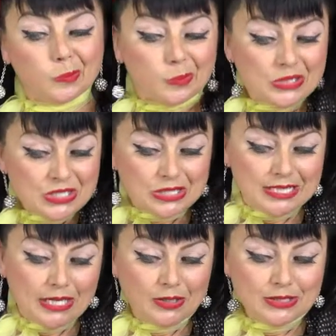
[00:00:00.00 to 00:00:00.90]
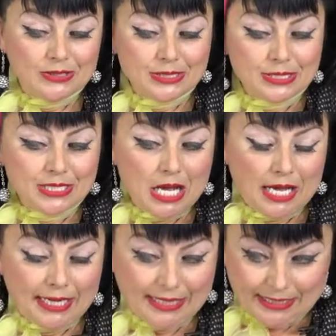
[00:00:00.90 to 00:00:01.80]
brush this hair to the
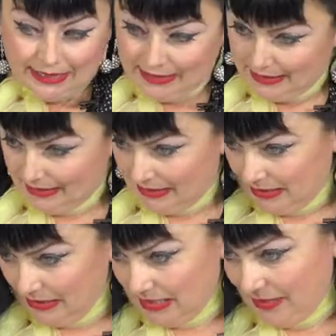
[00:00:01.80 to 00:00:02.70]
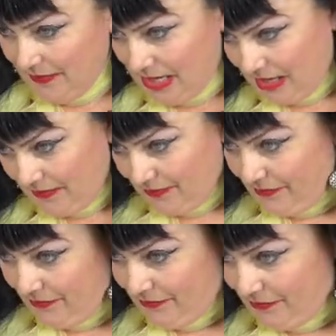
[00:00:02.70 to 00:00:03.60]
side. I've got
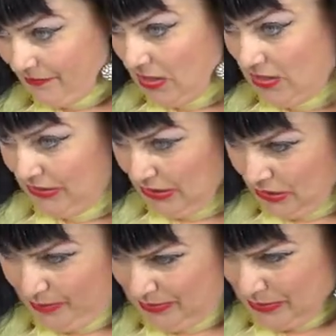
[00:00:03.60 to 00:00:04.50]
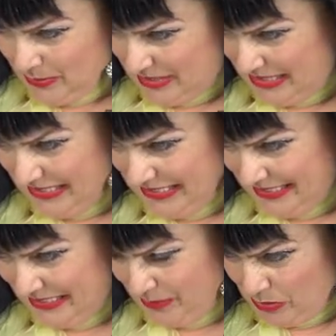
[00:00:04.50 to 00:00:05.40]
volume. Oops, I need a
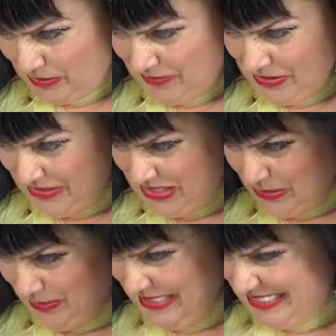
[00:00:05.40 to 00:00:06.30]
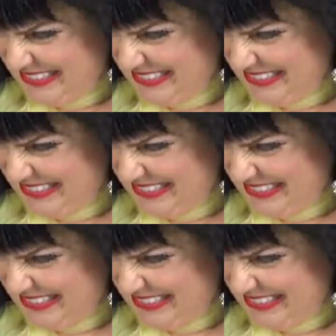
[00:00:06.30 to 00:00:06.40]
little more volume.